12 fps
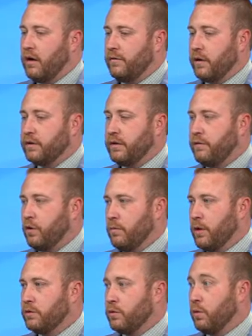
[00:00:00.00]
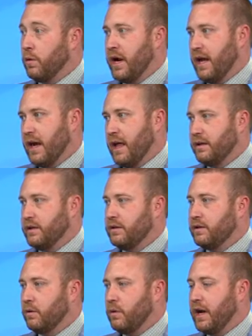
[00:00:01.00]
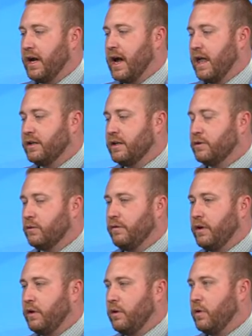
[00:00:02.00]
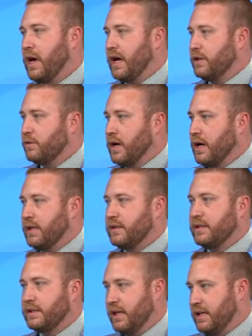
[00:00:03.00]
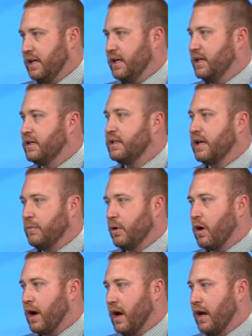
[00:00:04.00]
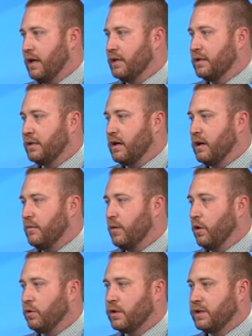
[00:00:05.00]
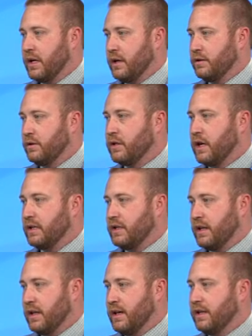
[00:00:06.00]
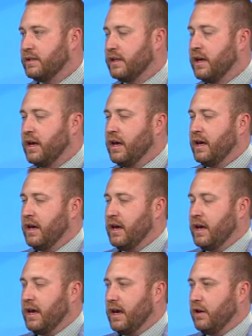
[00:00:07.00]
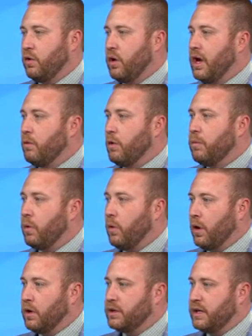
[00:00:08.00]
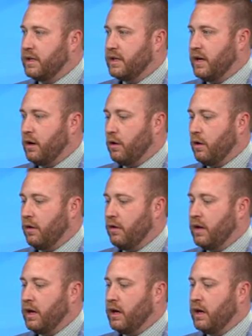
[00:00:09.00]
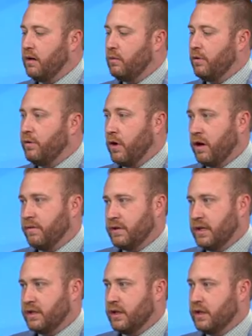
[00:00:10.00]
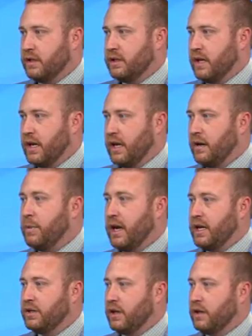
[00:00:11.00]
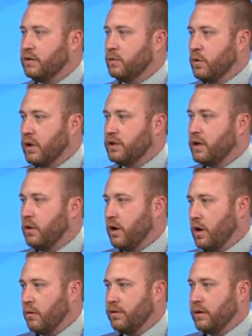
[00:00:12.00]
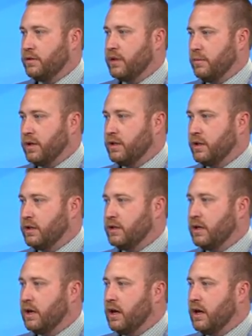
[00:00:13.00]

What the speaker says: first and foremost, we're radiologists. So radiologists review x-rays, CTs, MRIs, ultrasounds, those kinds of things, and create reports that tell the referring physicians and patients what is going on with those images.